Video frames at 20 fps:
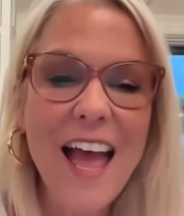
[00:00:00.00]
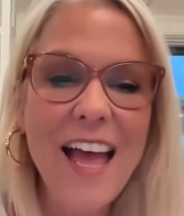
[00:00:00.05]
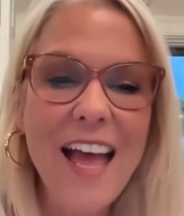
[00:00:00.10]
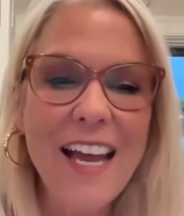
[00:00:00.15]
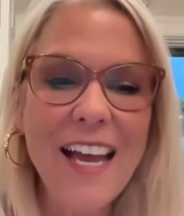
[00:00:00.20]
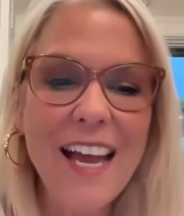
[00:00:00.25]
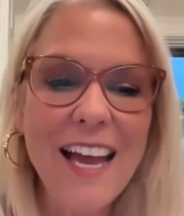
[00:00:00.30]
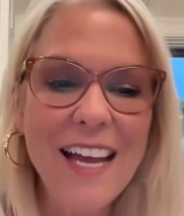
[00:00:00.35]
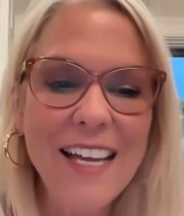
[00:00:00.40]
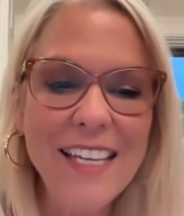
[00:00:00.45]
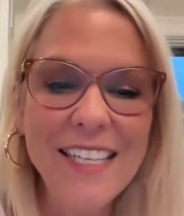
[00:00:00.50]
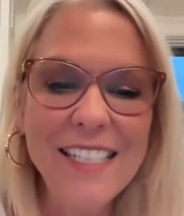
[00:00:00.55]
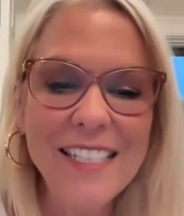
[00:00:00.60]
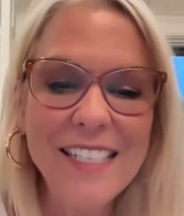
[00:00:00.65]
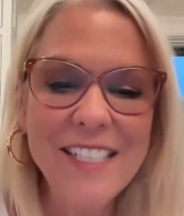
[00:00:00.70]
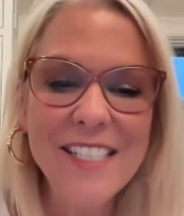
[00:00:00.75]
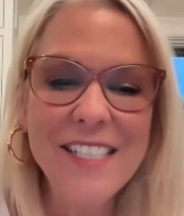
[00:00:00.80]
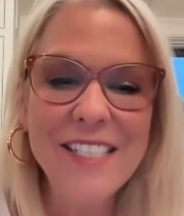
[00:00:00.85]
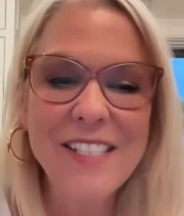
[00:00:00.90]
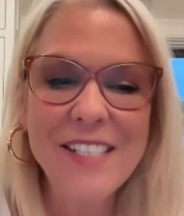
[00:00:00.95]
uh,
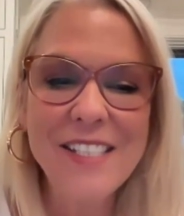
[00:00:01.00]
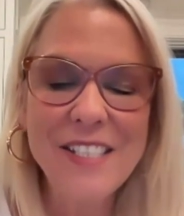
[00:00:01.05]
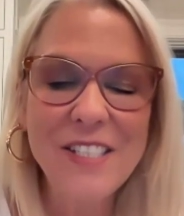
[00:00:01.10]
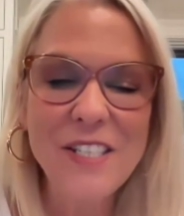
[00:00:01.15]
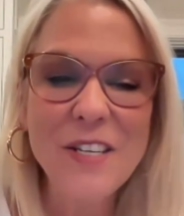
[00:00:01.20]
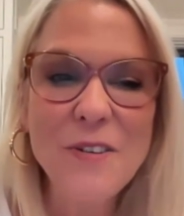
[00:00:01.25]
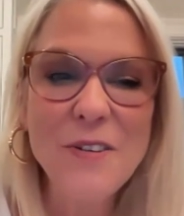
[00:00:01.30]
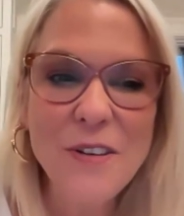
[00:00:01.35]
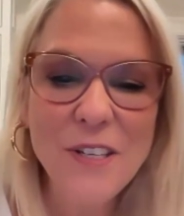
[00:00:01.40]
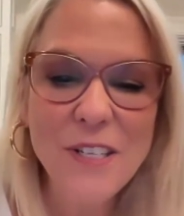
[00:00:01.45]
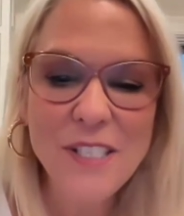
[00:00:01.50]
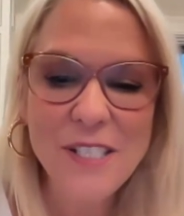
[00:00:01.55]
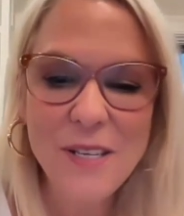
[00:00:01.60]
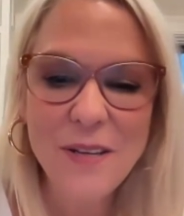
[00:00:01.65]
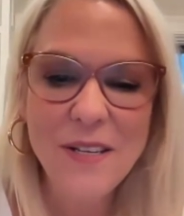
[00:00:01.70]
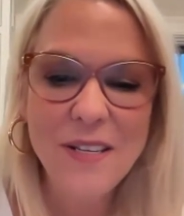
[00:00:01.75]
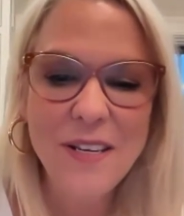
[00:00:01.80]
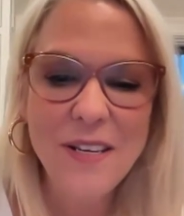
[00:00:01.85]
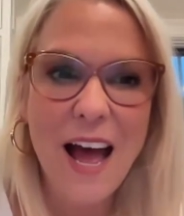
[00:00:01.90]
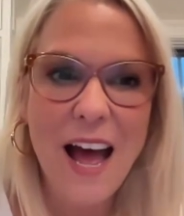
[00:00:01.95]
is just too good
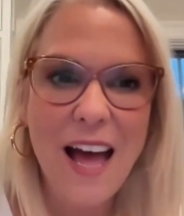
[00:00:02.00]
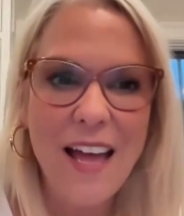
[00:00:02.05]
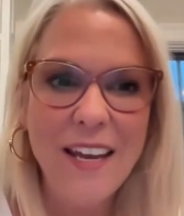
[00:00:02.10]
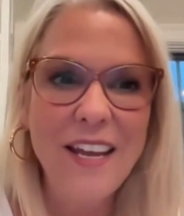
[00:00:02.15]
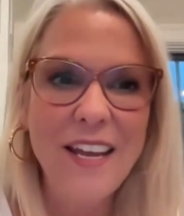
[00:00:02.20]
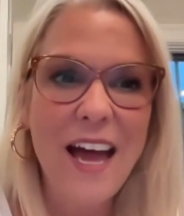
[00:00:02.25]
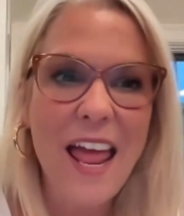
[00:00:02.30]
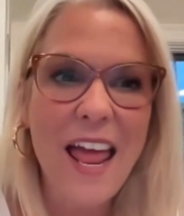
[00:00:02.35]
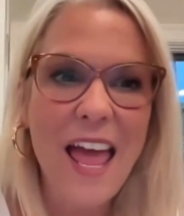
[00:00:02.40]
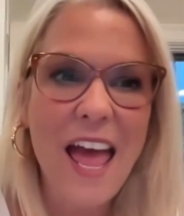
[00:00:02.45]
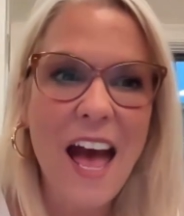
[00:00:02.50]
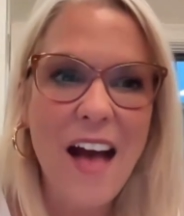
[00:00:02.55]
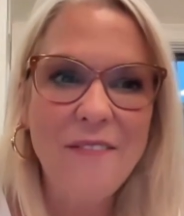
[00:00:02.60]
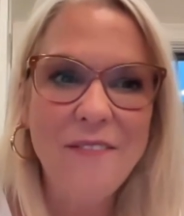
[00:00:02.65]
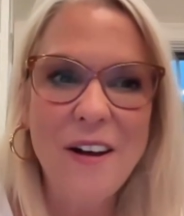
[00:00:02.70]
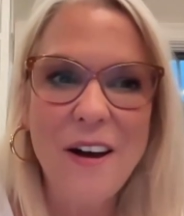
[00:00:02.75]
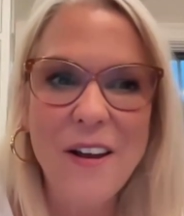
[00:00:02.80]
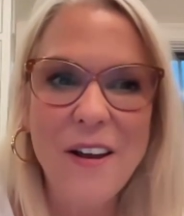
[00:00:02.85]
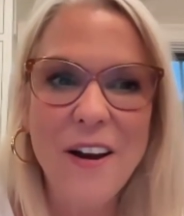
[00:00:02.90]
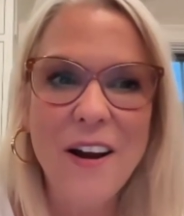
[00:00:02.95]
to uh, not have
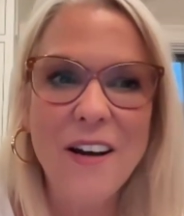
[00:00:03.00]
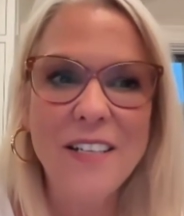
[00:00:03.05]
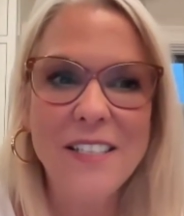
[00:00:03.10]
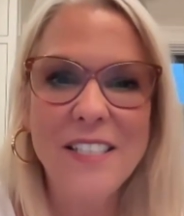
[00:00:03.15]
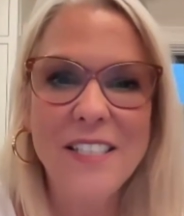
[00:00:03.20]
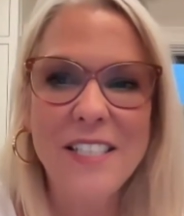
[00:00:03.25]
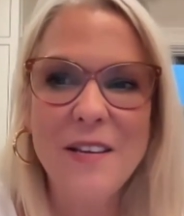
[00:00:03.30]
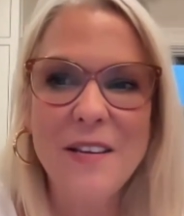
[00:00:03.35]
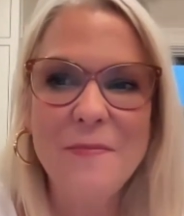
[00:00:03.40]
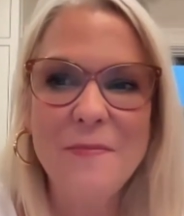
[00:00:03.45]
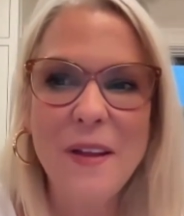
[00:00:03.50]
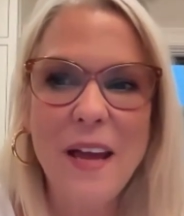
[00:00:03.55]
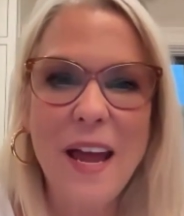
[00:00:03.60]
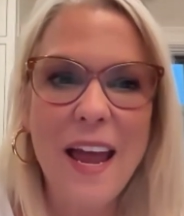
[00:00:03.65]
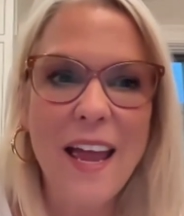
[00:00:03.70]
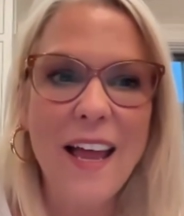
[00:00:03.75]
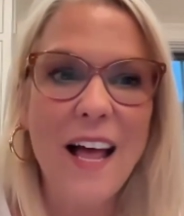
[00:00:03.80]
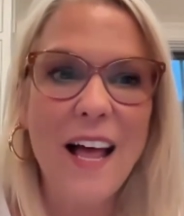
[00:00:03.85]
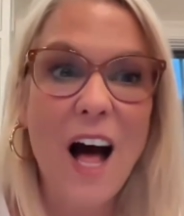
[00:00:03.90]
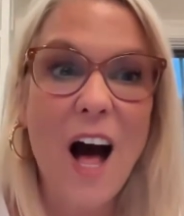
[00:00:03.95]
on our team
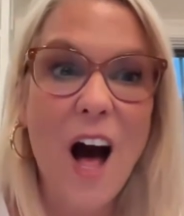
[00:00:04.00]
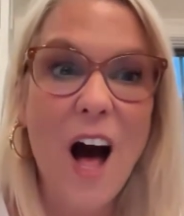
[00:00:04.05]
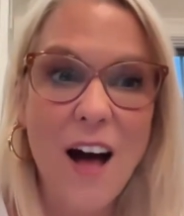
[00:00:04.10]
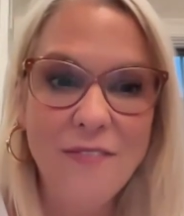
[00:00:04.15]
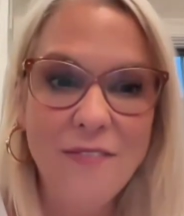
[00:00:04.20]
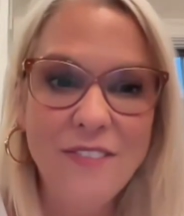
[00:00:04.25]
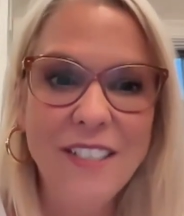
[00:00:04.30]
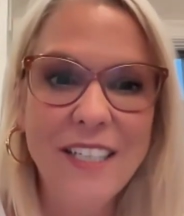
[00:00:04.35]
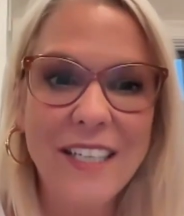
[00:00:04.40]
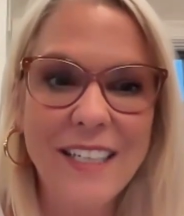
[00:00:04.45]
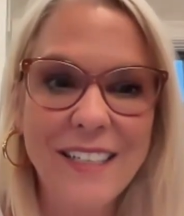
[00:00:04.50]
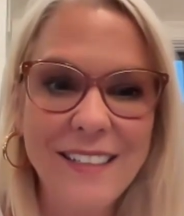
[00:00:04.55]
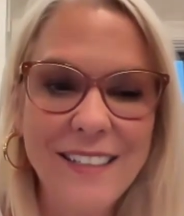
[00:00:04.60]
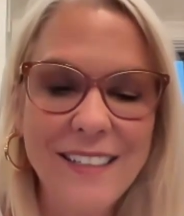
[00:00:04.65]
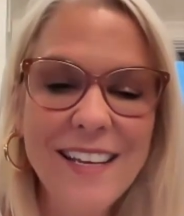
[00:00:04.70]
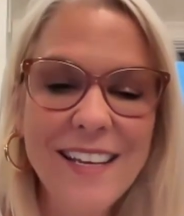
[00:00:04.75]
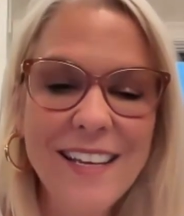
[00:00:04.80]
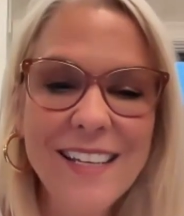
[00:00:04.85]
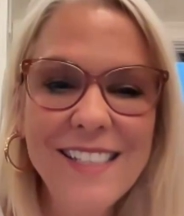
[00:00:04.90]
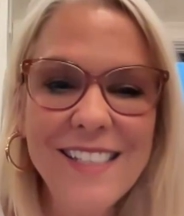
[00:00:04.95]
night often.
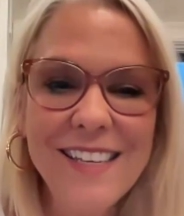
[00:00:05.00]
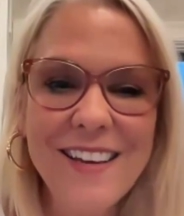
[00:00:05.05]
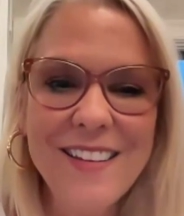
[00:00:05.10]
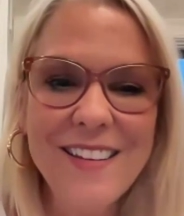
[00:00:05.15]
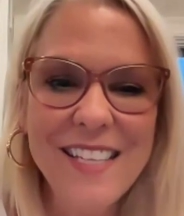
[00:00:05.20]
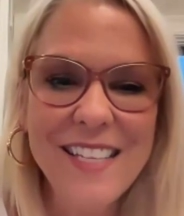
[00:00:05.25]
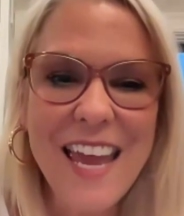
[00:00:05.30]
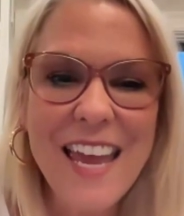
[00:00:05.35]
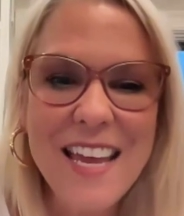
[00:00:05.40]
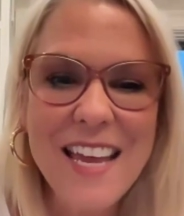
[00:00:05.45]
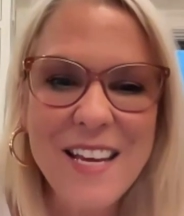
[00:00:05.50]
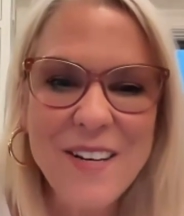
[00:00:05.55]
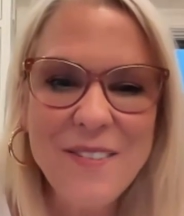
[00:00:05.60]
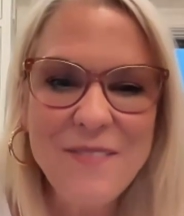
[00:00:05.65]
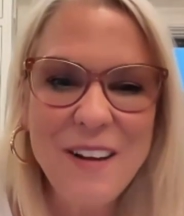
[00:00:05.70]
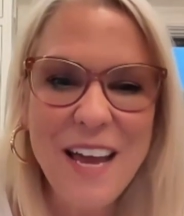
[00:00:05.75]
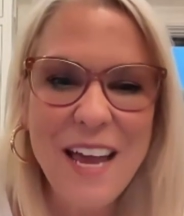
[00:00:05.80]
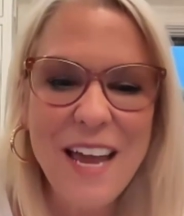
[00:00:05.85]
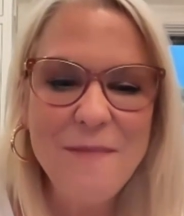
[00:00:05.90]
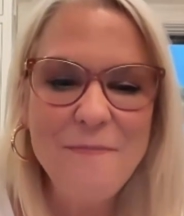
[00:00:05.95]
So take it
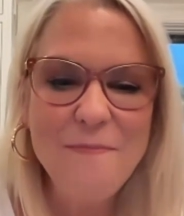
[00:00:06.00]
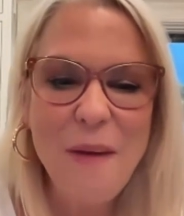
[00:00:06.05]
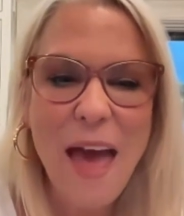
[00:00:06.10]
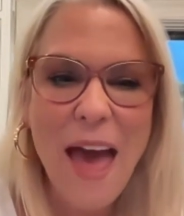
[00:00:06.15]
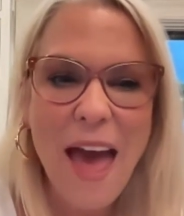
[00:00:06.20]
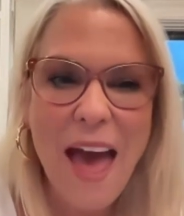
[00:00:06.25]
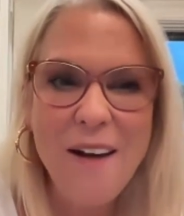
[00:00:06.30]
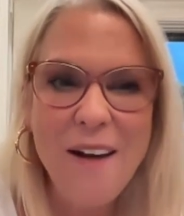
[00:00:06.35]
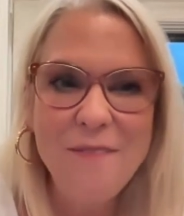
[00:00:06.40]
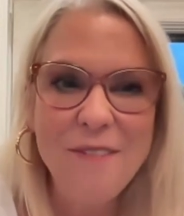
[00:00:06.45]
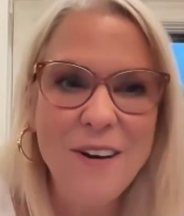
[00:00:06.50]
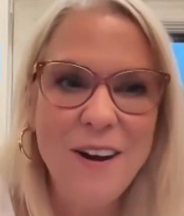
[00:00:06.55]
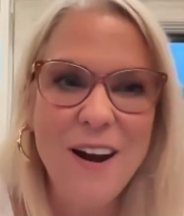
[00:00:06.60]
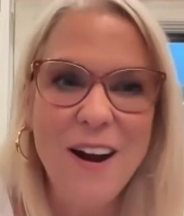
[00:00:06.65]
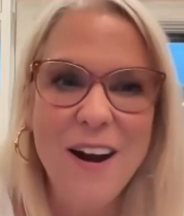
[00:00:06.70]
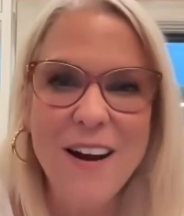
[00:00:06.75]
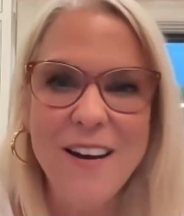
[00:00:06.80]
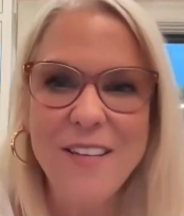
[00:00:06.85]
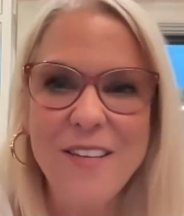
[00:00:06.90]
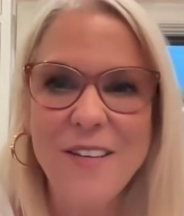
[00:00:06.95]
away, Pat. Where
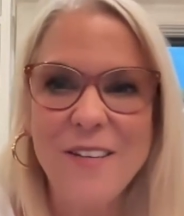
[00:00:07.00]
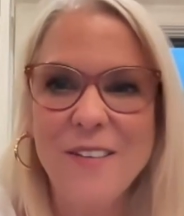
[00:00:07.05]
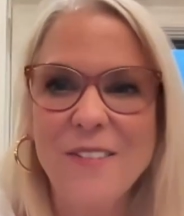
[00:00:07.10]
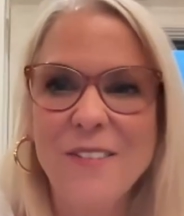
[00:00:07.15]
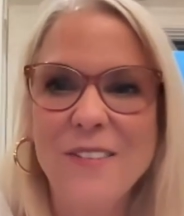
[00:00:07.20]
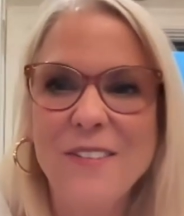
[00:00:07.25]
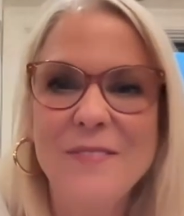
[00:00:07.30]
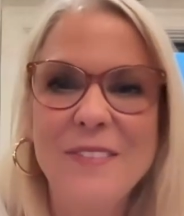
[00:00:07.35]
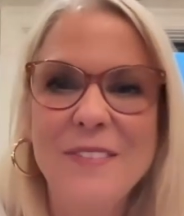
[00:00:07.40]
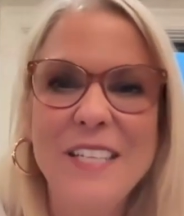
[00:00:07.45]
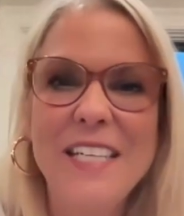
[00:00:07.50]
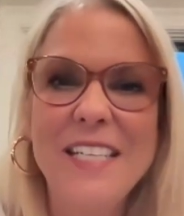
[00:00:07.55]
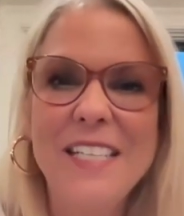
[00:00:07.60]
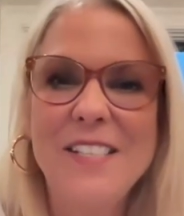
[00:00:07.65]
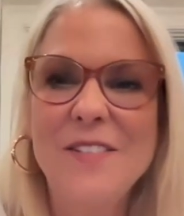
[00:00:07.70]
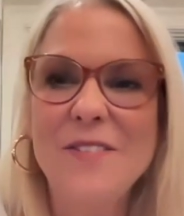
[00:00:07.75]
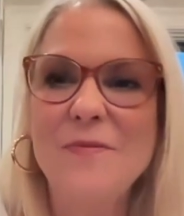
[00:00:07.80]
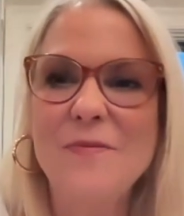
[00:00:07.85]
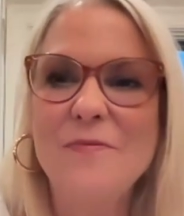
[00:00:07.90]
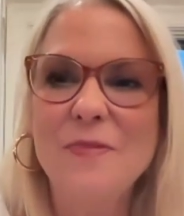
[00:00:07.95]
are you? We need
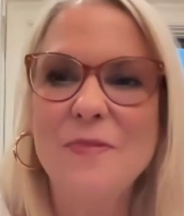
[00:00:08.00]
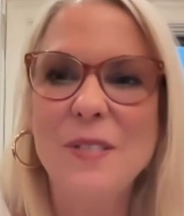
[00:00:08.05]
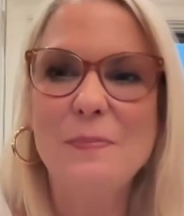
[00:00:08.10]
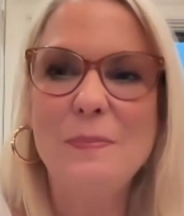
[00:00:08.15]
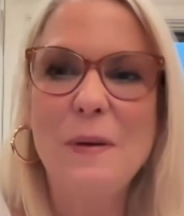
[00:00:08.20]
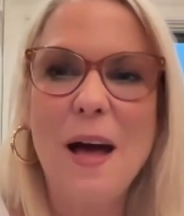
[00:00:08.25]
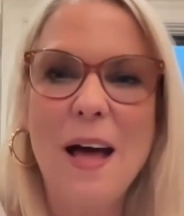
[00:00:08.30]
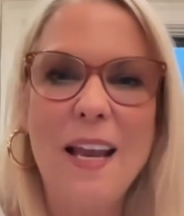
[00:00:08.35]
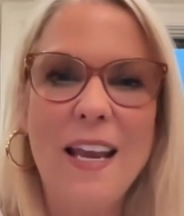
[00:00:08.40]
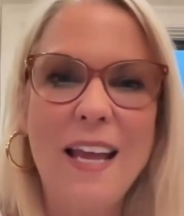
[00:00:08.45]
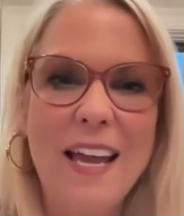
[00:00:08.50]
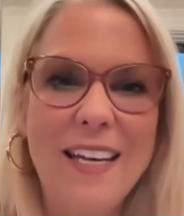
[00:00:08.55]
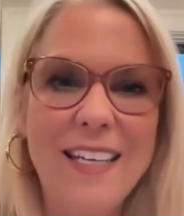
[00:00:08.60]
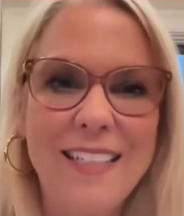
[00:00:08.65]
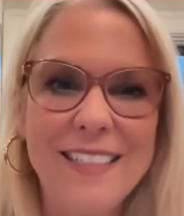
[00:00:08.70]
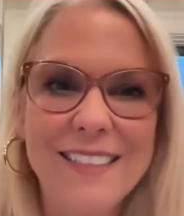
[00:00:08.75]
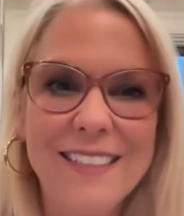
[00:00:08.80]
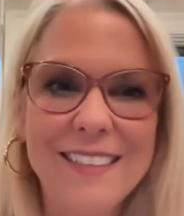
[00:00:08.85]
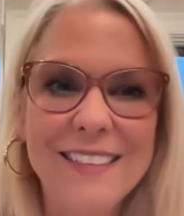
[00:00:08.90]
you spotlighted.